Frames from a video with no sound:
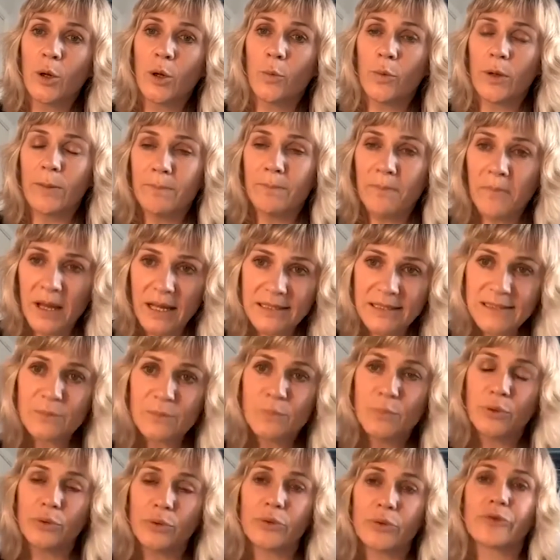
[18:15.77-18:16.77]
we must
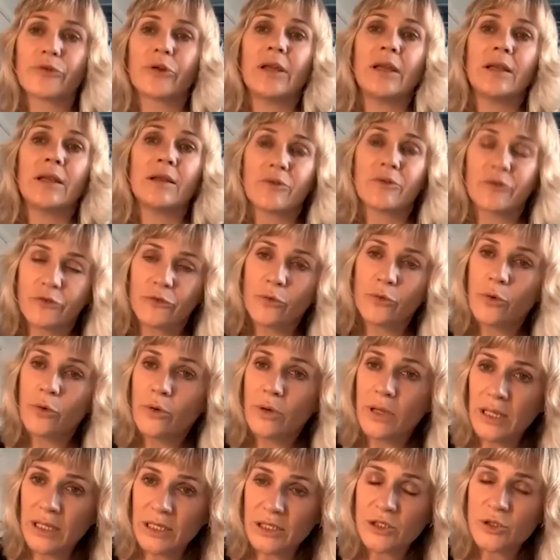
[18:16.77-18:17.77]
put in
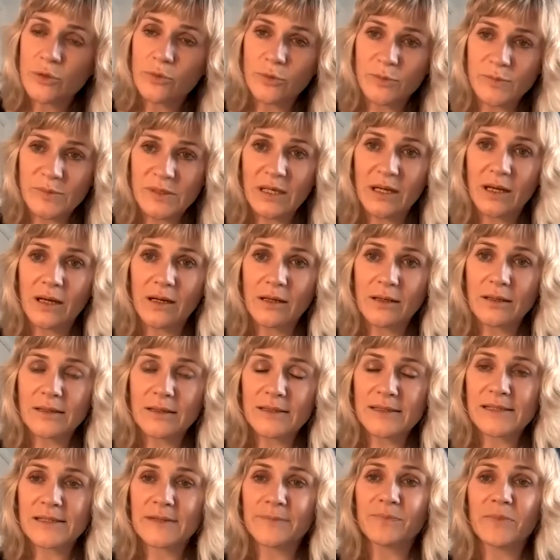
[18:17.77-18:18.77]
strong interim
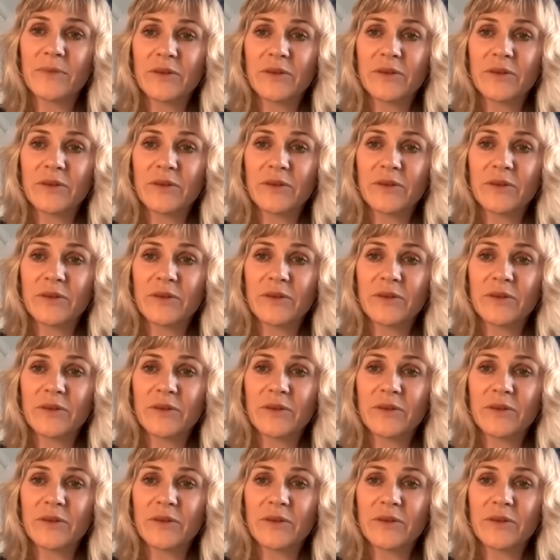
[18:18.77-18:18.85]
targets.